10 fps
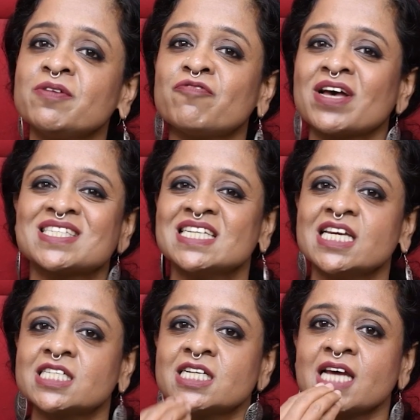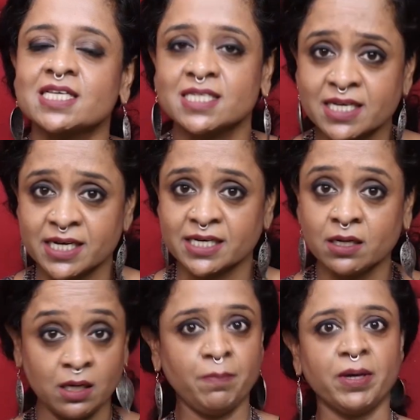been fascinated as a kid.
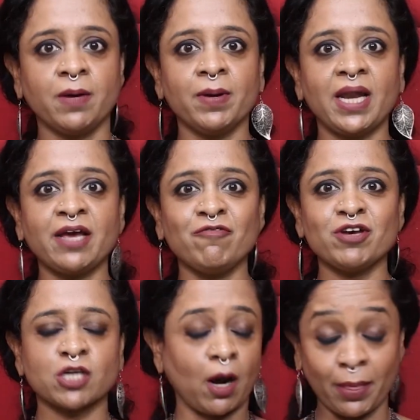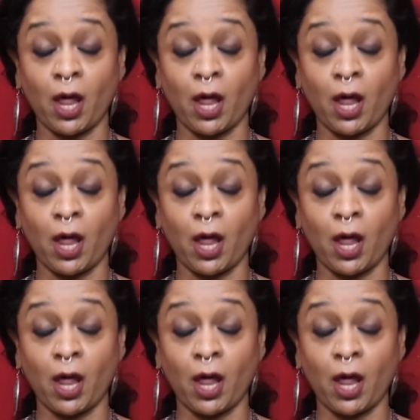Pick up a language.